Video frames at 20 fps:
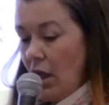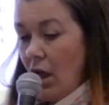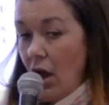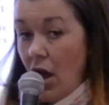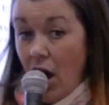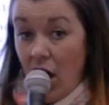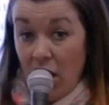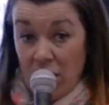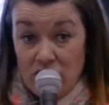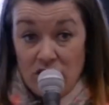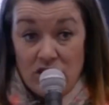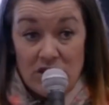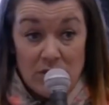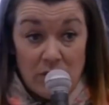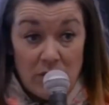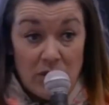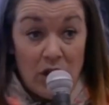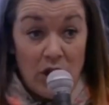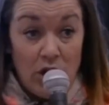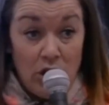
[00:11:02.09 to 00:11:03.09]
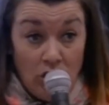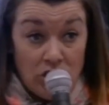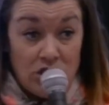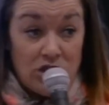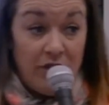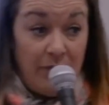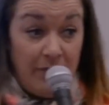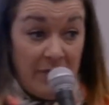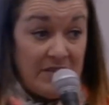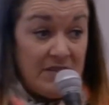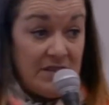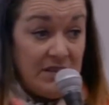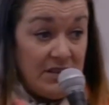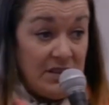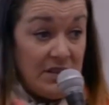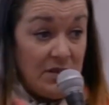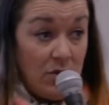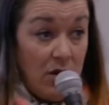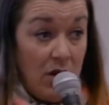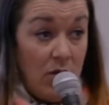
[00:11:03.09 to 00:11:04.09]
I do this with a lot of
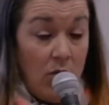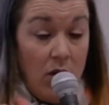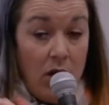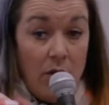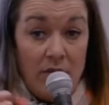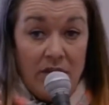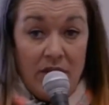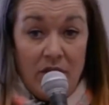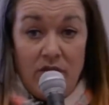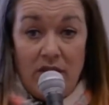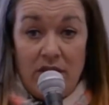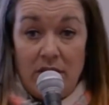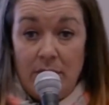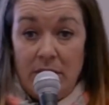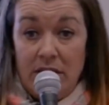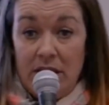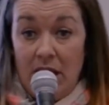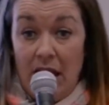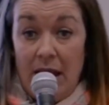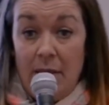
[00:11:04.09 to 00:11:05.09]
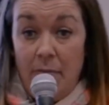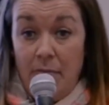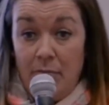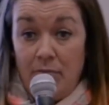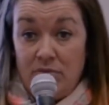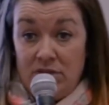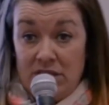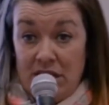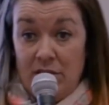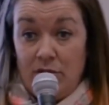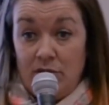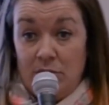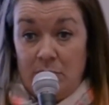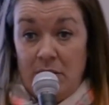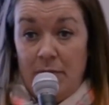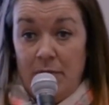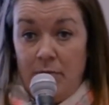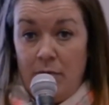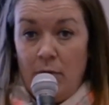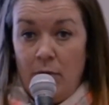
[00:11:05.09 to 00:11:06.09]
businesses where I work with incredibly capable
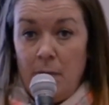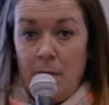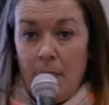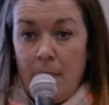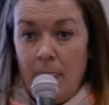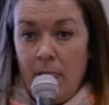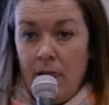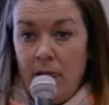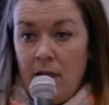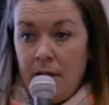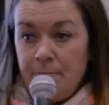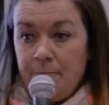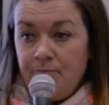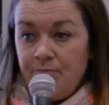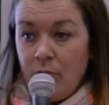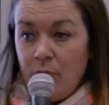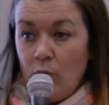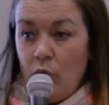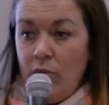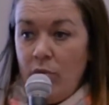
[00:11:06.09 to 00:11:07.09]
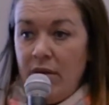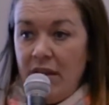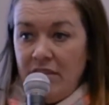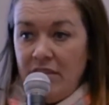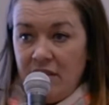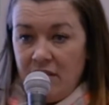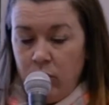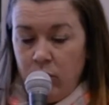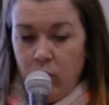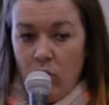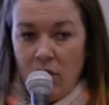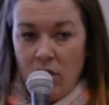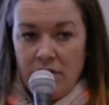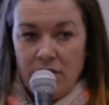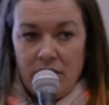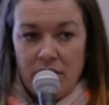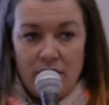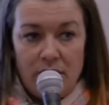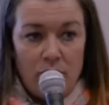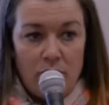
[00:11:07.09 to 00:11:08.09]
salespeople. We make this
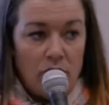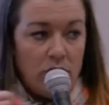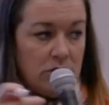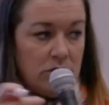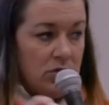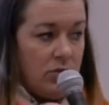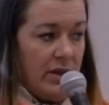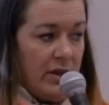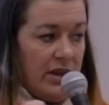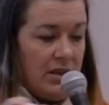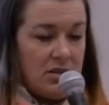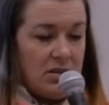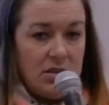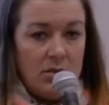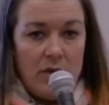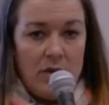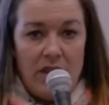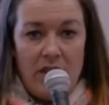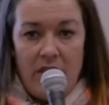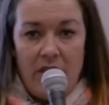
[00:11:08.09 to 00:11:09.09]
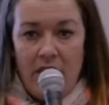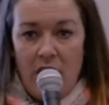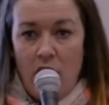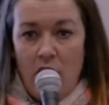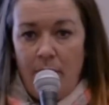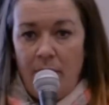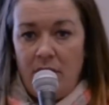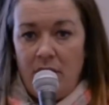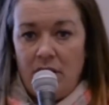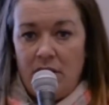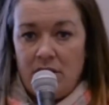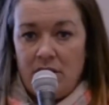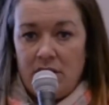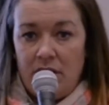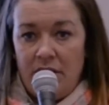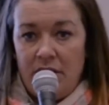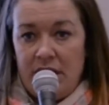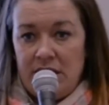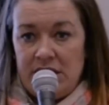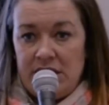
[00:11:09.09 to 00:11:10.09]
one small tweak to the way that they open and
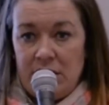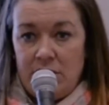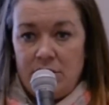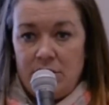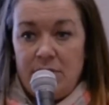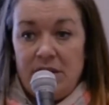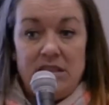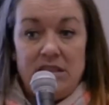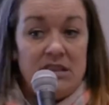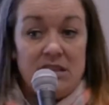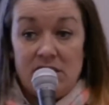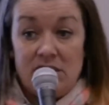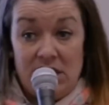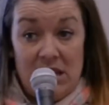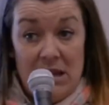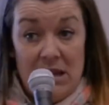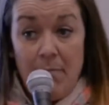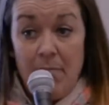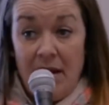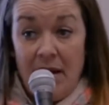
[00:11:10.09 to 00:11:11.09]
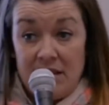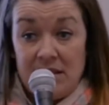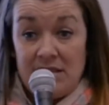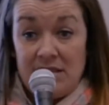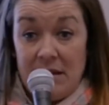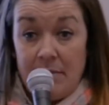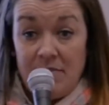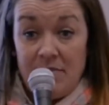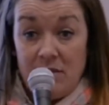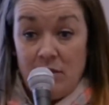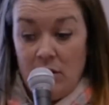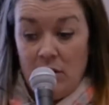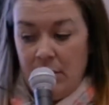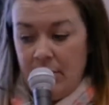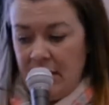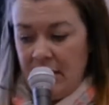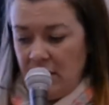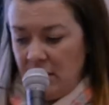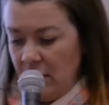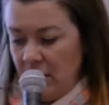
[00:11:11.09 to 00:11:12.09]
conduct their sales meetings, and the impact is absolutely
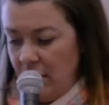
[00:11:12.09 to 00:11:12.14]
massive.